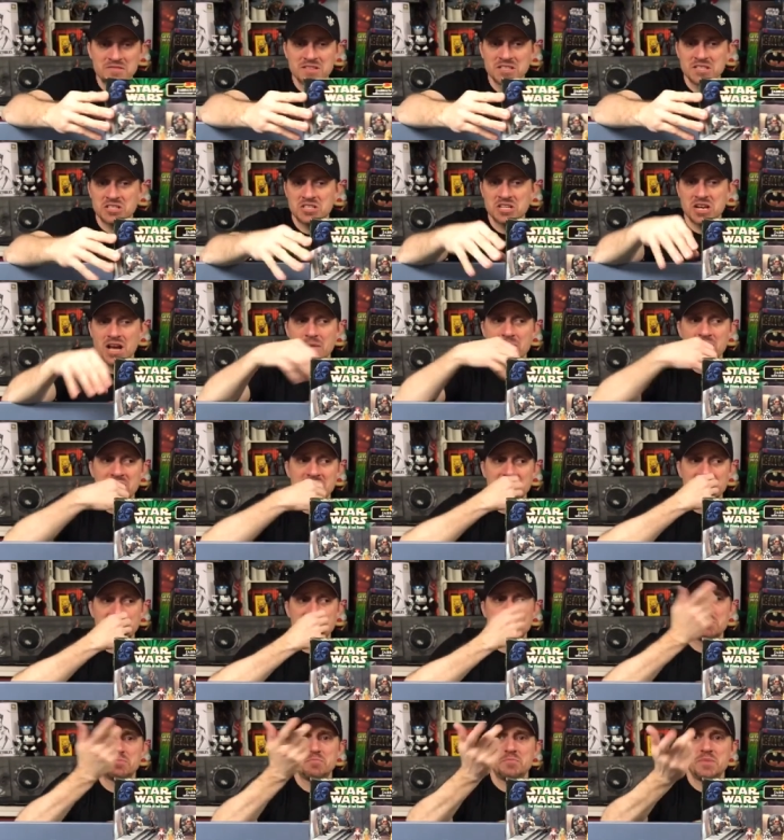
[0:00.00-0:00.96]
the Jabba that
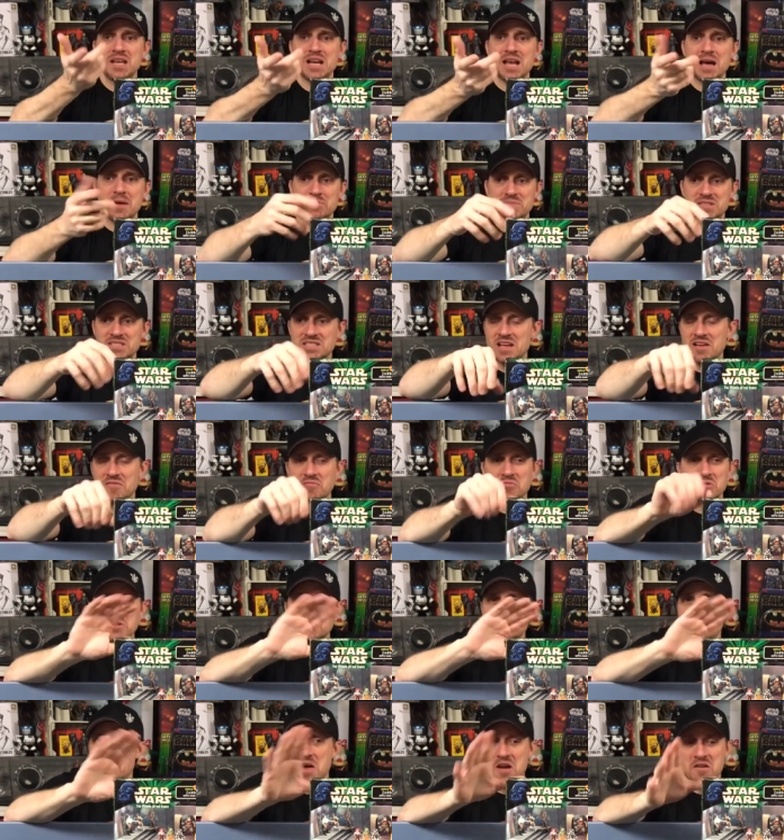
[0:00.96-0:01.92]
spit up stuff was
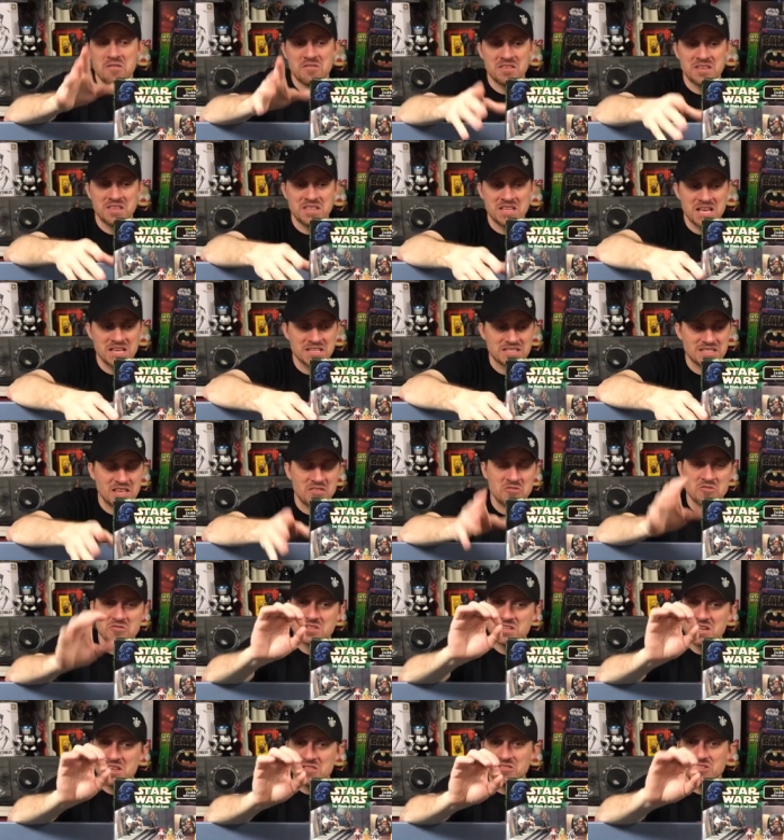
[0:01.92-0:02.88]
better than this. And there's
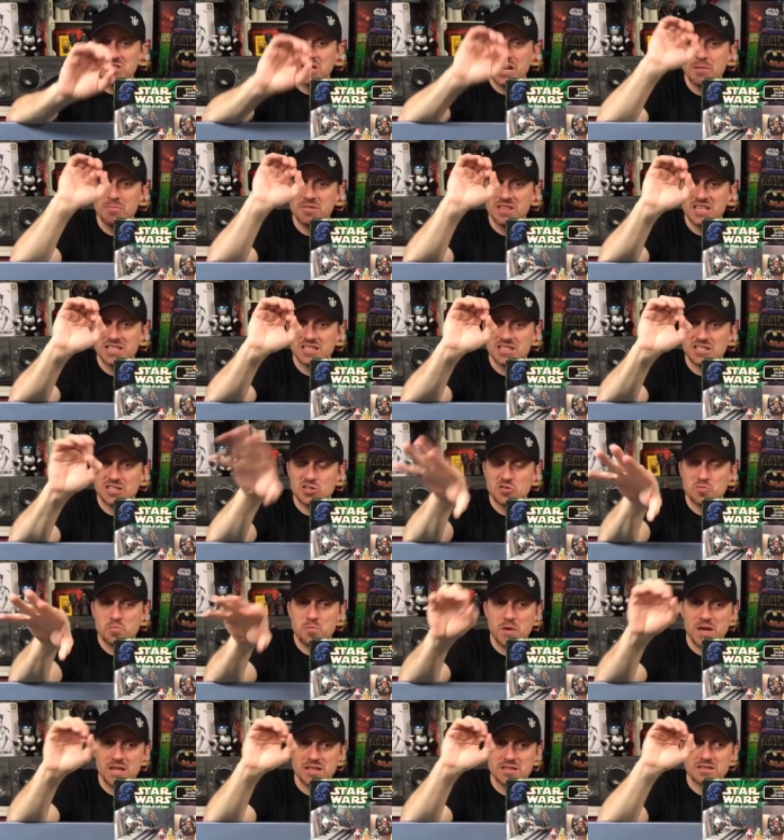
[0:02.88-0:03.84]
another Jabba that
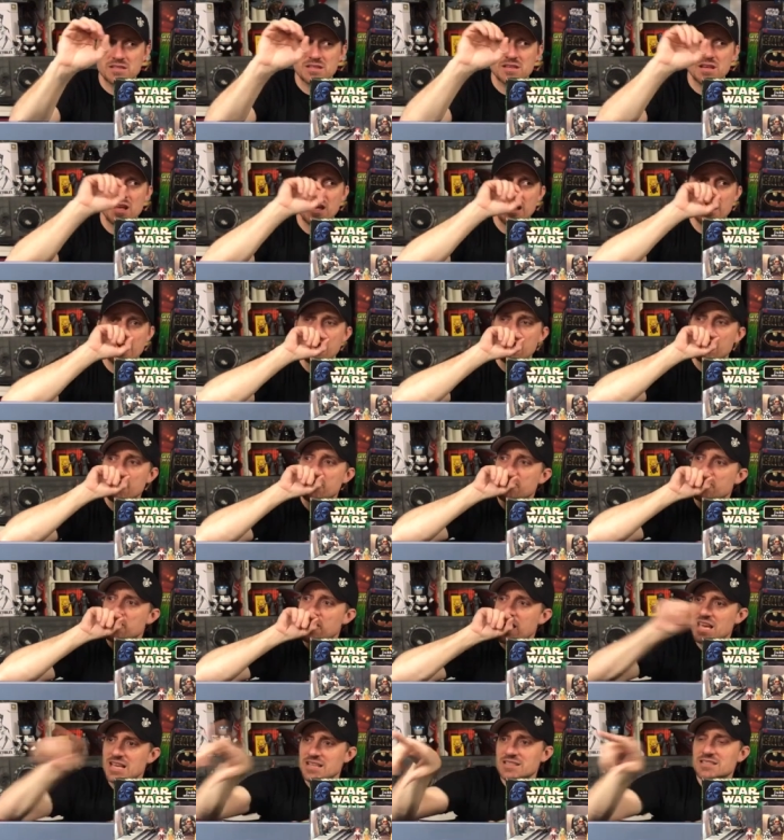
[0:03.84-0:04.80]
spits
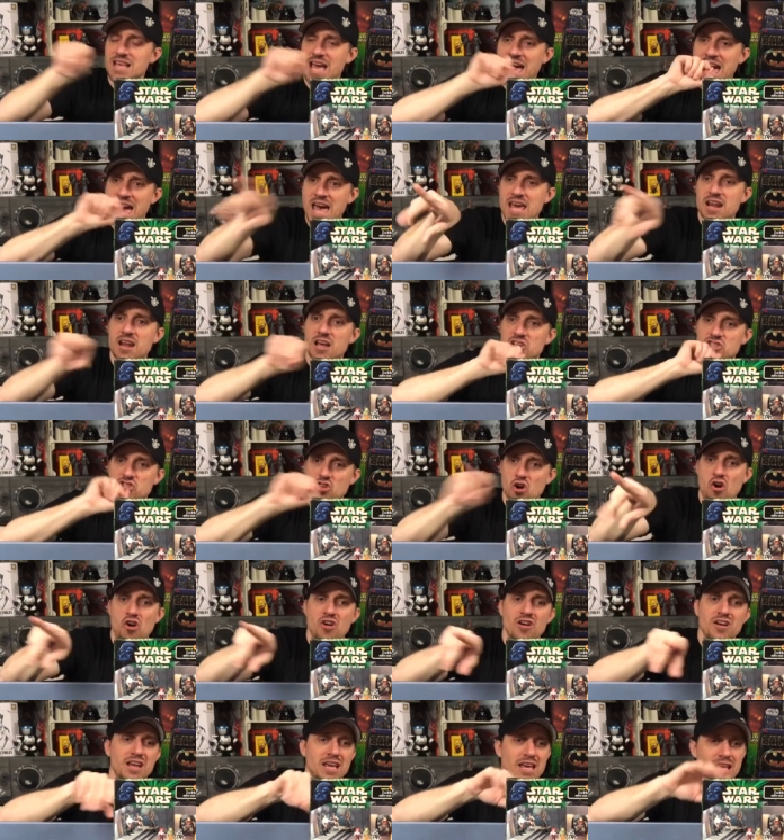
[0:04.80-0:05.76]
things at a
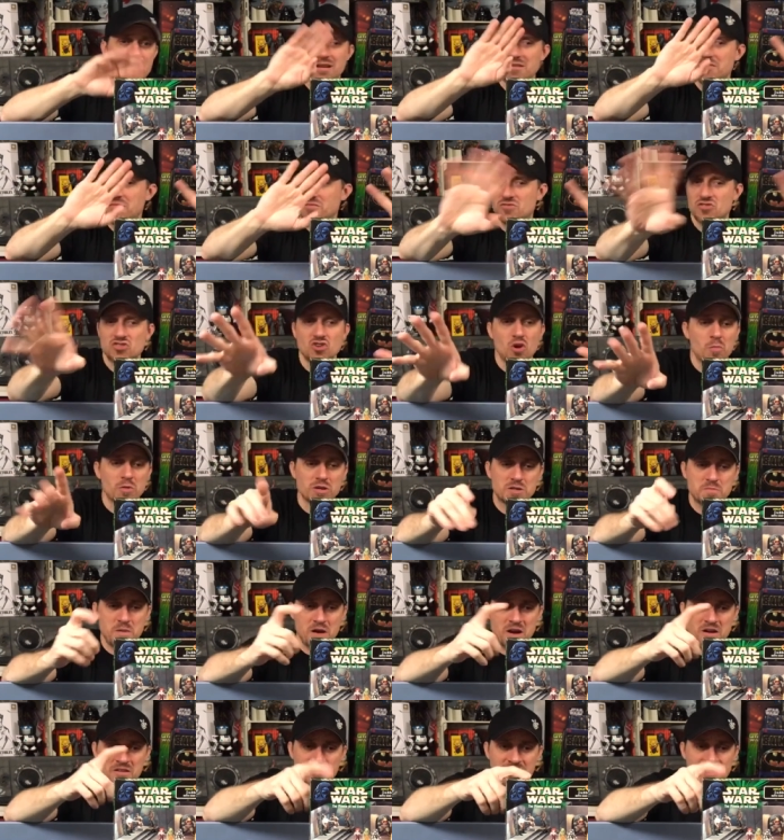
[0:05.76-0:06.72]
target. So much
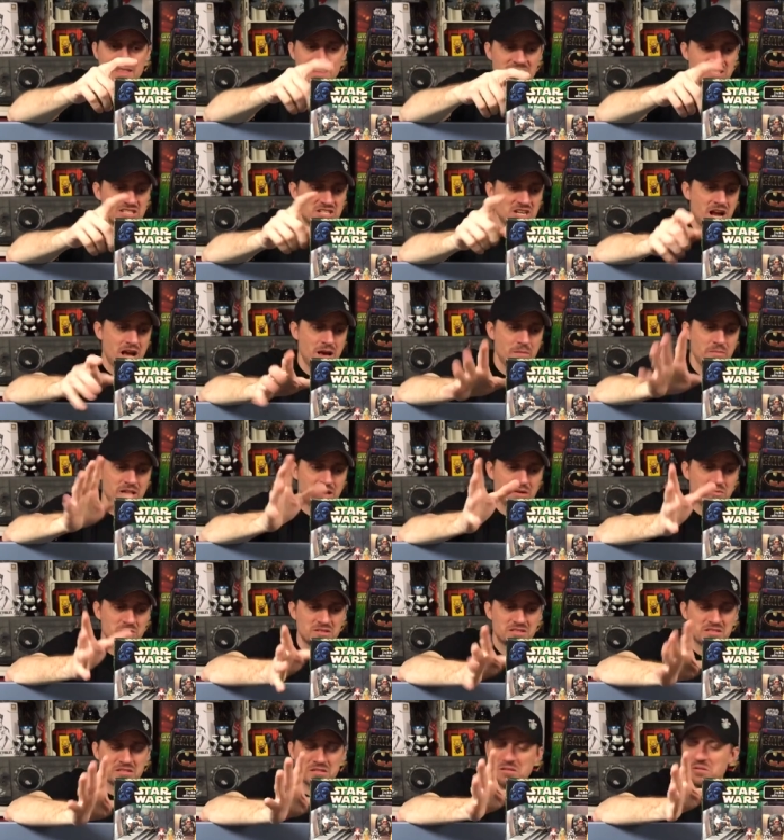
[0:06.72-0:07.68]
better than this Jabba. It
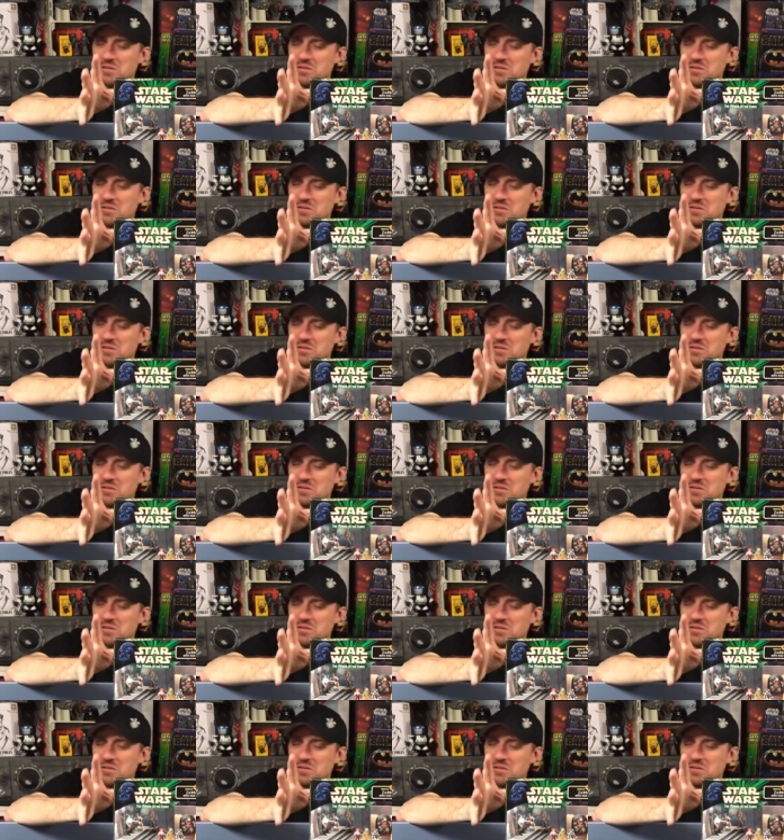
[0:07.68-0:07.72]
was